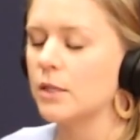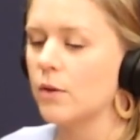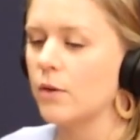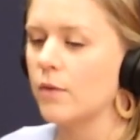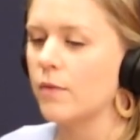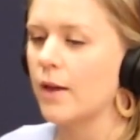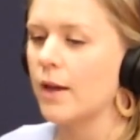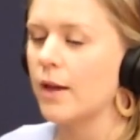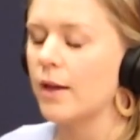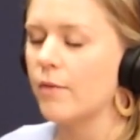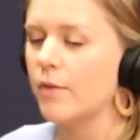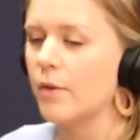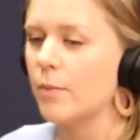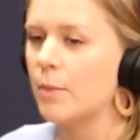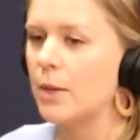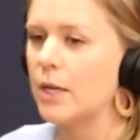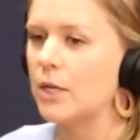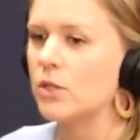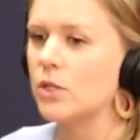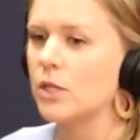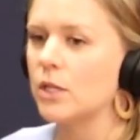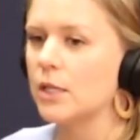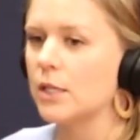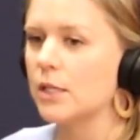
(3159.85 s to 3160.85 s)
So if I have a
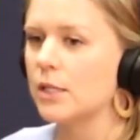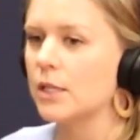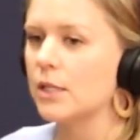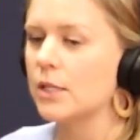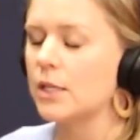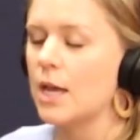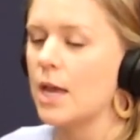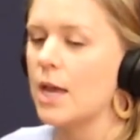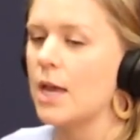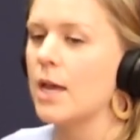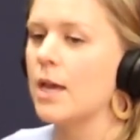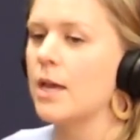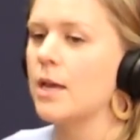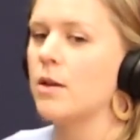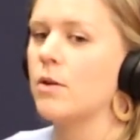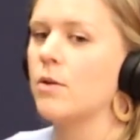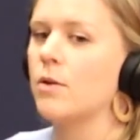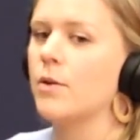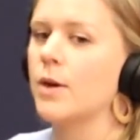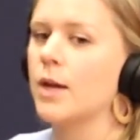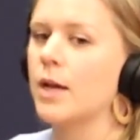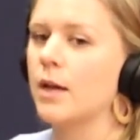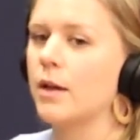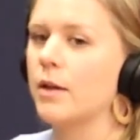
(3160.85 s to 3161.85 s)
patient that says,
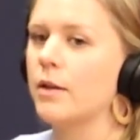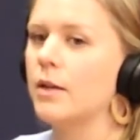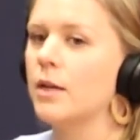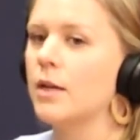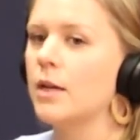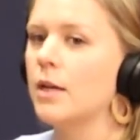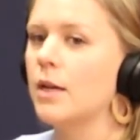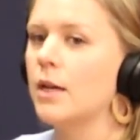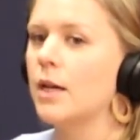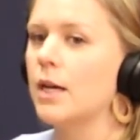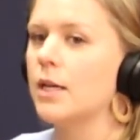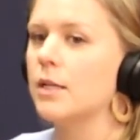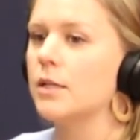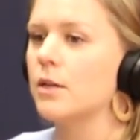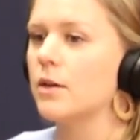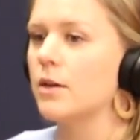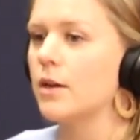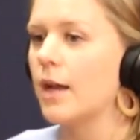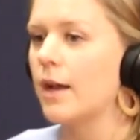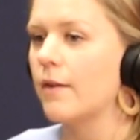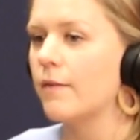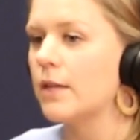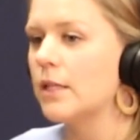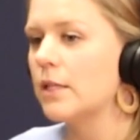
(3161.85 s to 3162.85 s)
hey, I
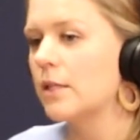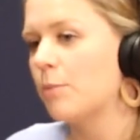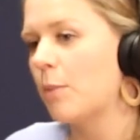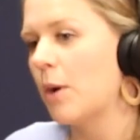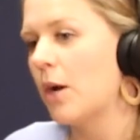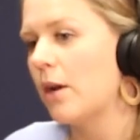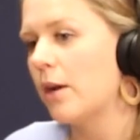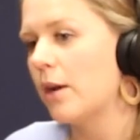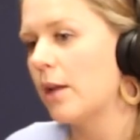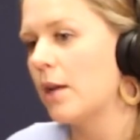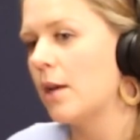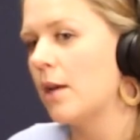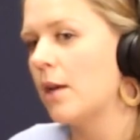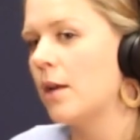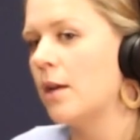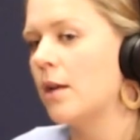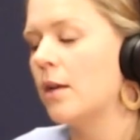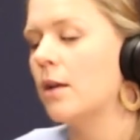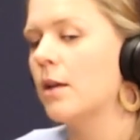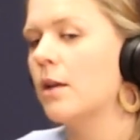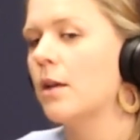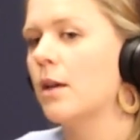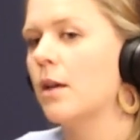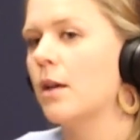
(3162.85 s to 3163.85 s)
started having
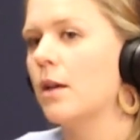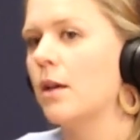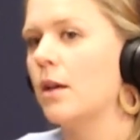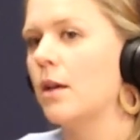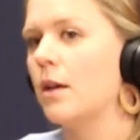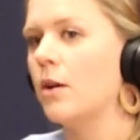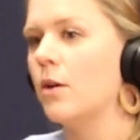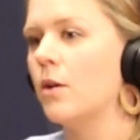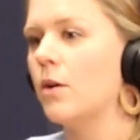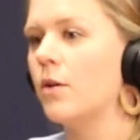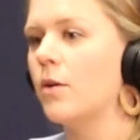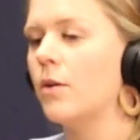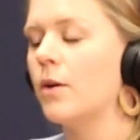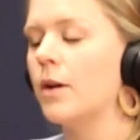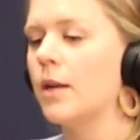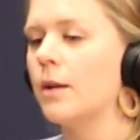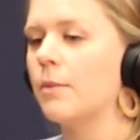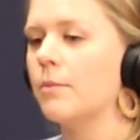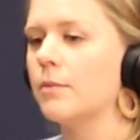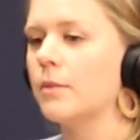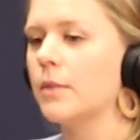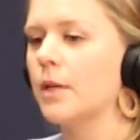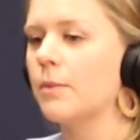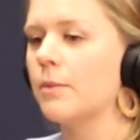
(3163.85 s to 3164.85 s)
spotting,
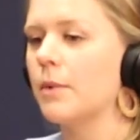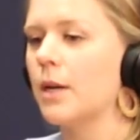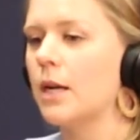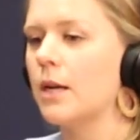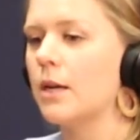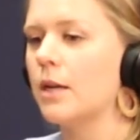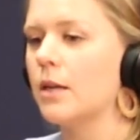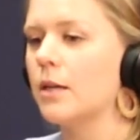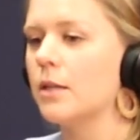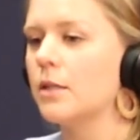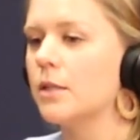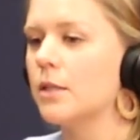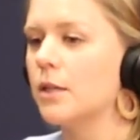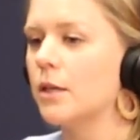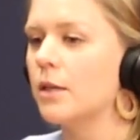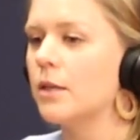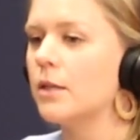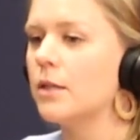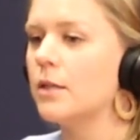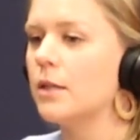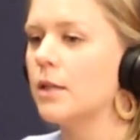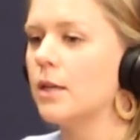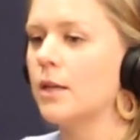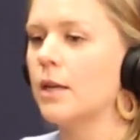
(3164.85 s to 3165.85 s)
and I'm kind of
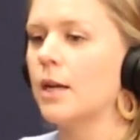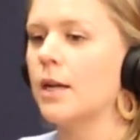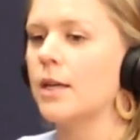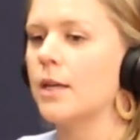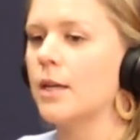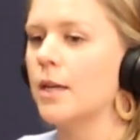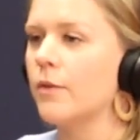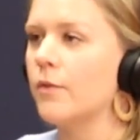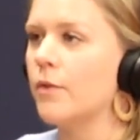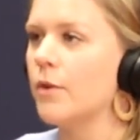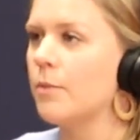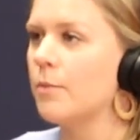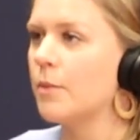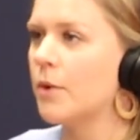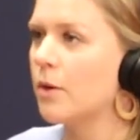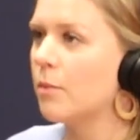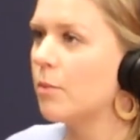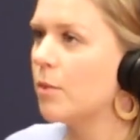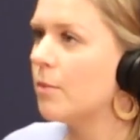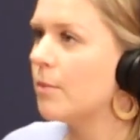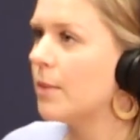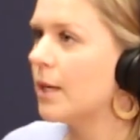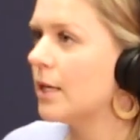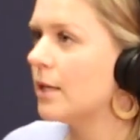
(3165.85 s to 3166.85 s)
concerned, then I give them
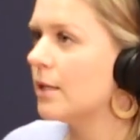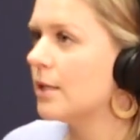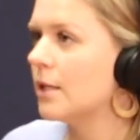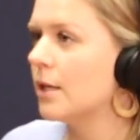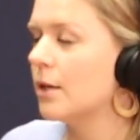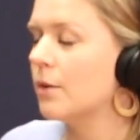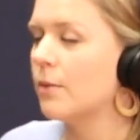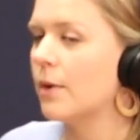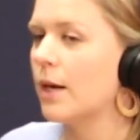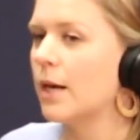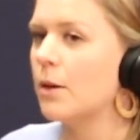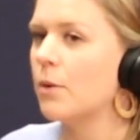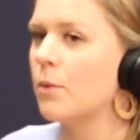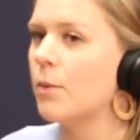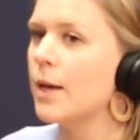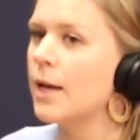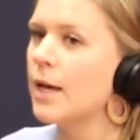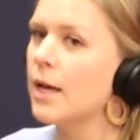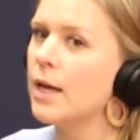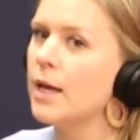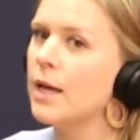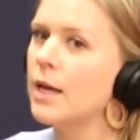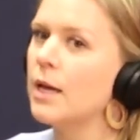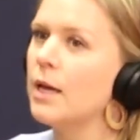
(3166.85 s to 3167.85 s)
herbal medicine right
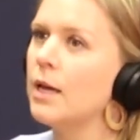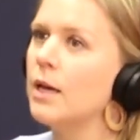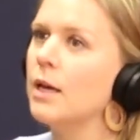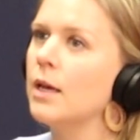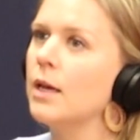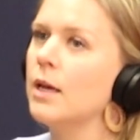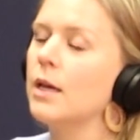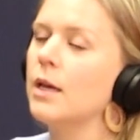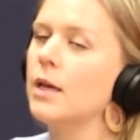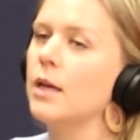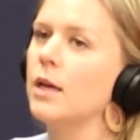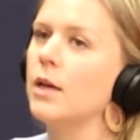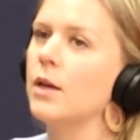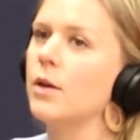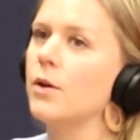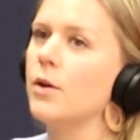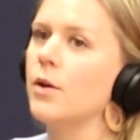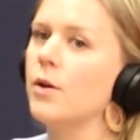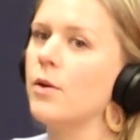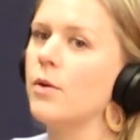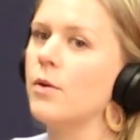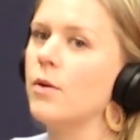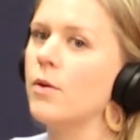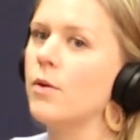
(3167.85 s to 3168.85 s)
away,
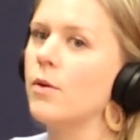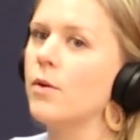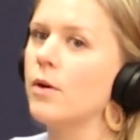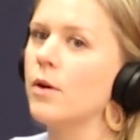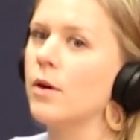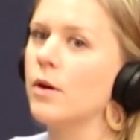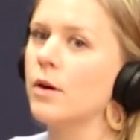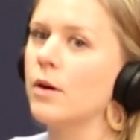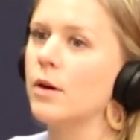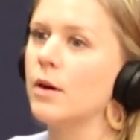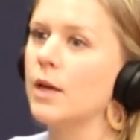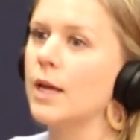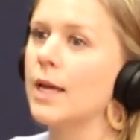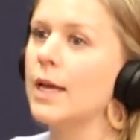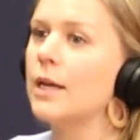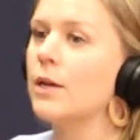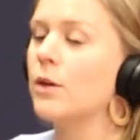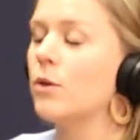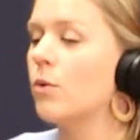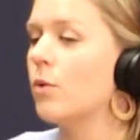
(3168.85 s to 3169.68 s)
or